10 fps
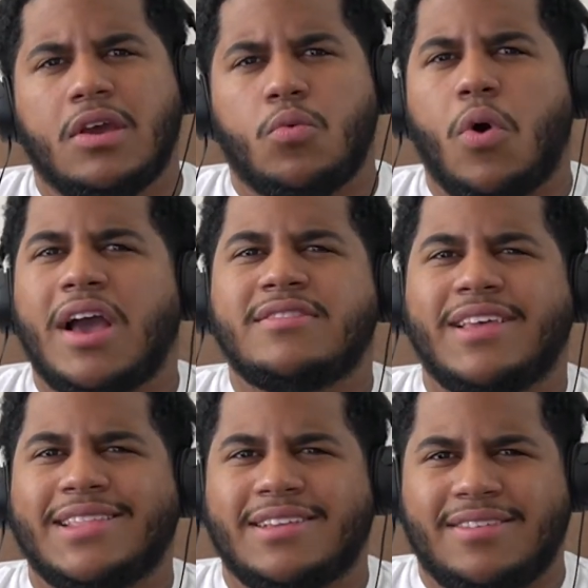Why is
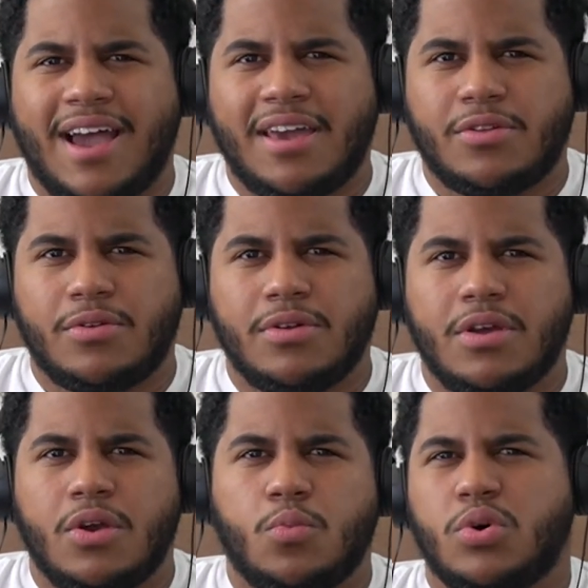that the title?
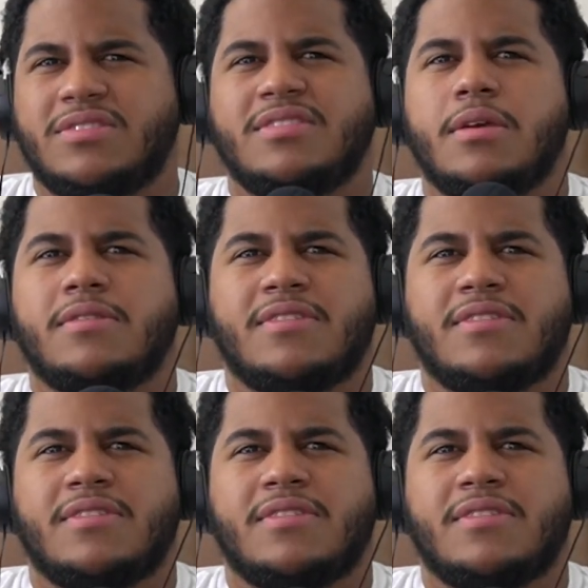What's the